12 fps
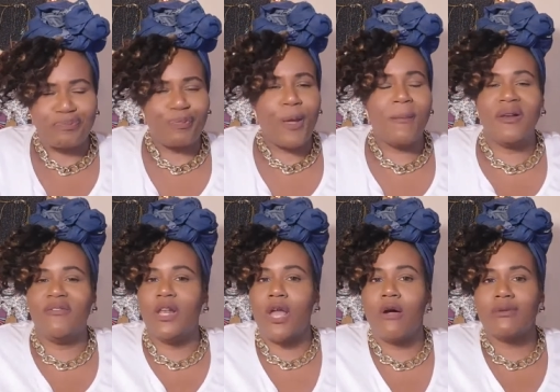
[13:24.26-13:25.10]
for
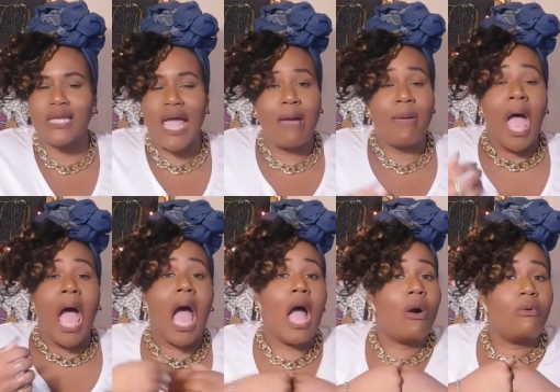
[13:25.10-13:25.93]
a long time,
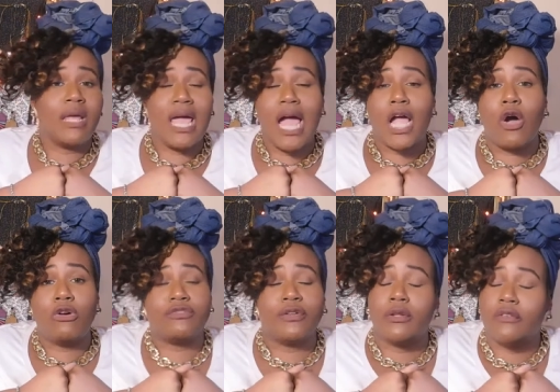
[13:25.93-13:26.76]
I only had
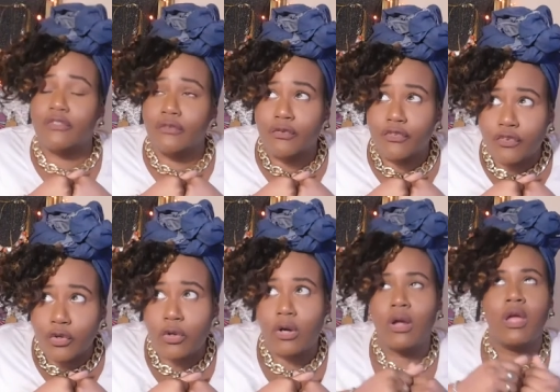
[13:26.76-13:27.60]
coats for the
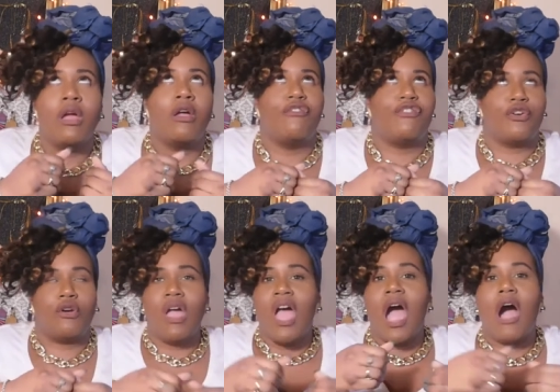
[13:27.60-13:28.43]
fear, fear.
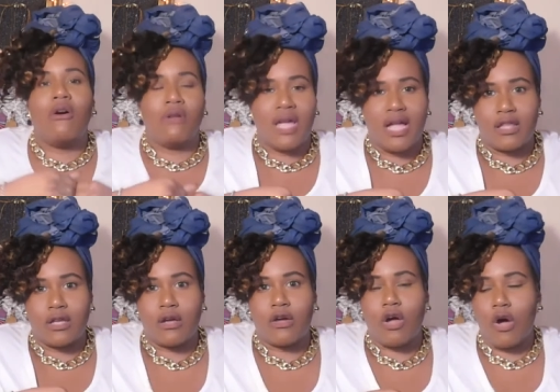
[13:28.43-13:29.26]
I only had the
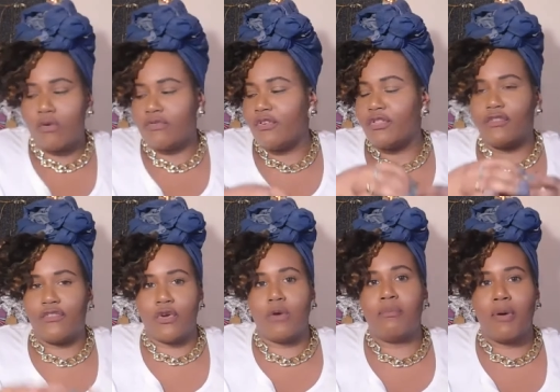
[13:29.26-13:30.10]
coat for the
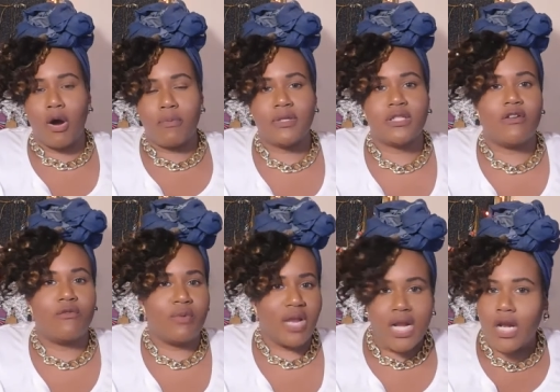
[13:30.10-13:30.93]
fear purpose
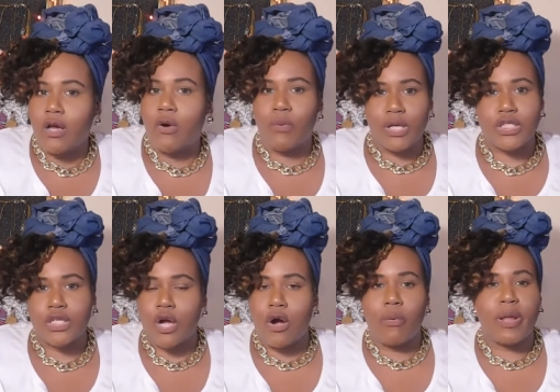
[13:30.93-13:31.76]
of needing a winter
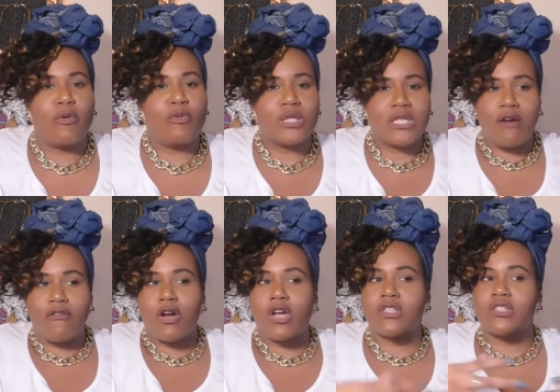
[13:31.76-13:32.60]
coat. It was never
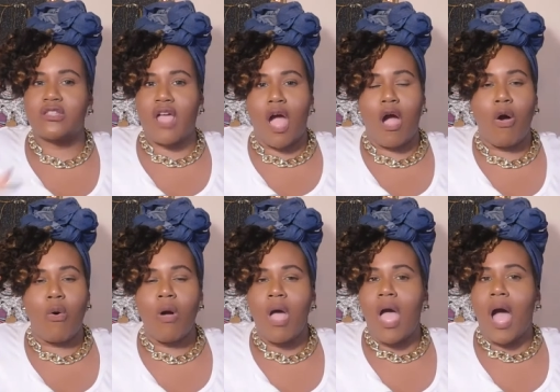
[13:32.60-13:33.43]
a
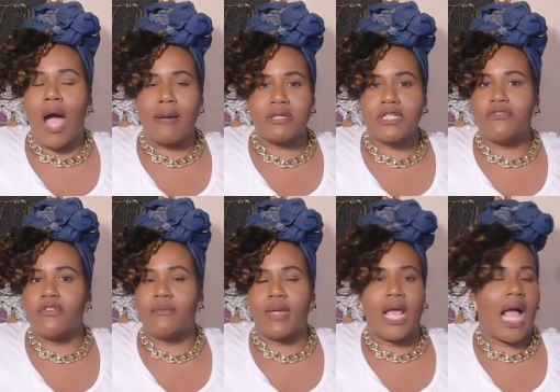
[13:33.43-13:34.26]
style option for
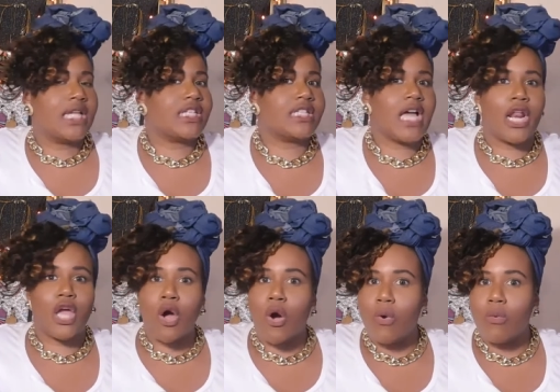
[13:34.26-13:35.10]
me. I just got a
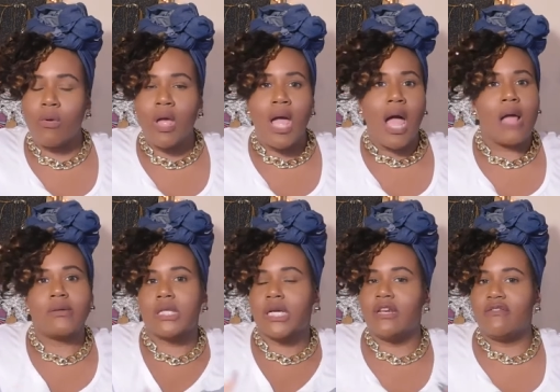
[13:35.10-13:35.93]
coat I
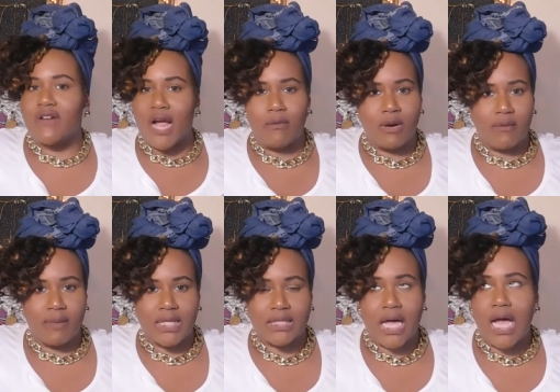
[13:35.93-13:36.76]
was lucky to find one in
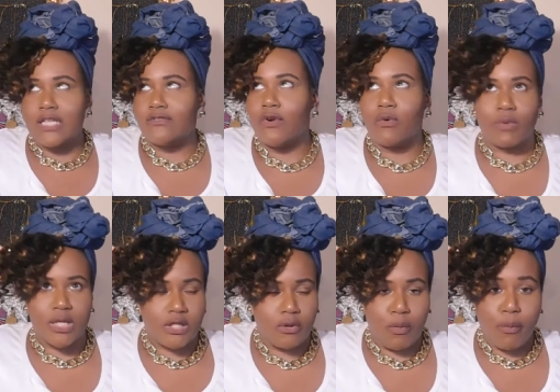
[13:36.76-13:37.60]
my size for a
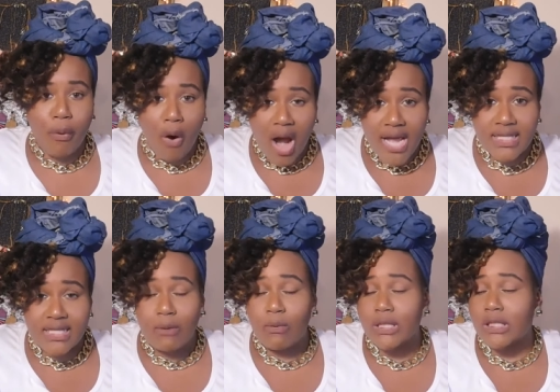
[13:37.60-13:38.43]
reasonable price
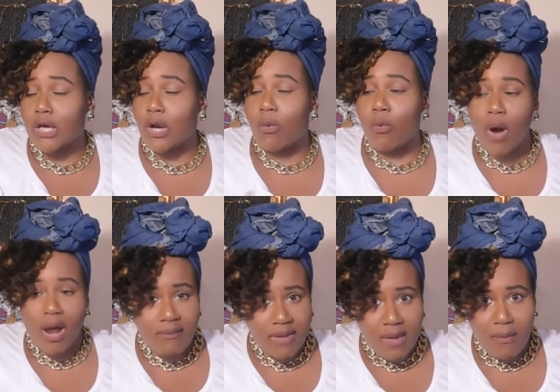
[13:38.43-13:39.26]
that wasn't going to
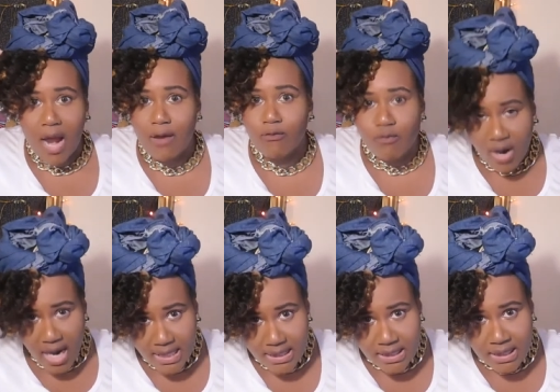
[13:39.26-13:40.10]
run me my
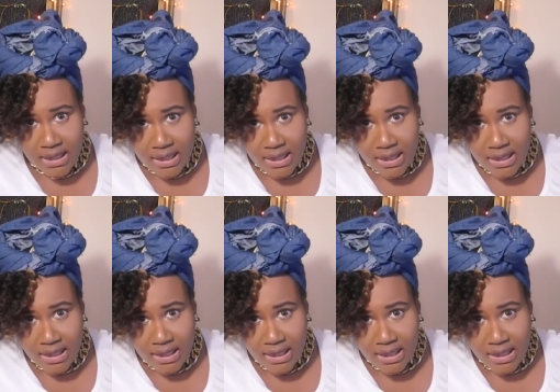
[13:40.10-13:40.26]
rent,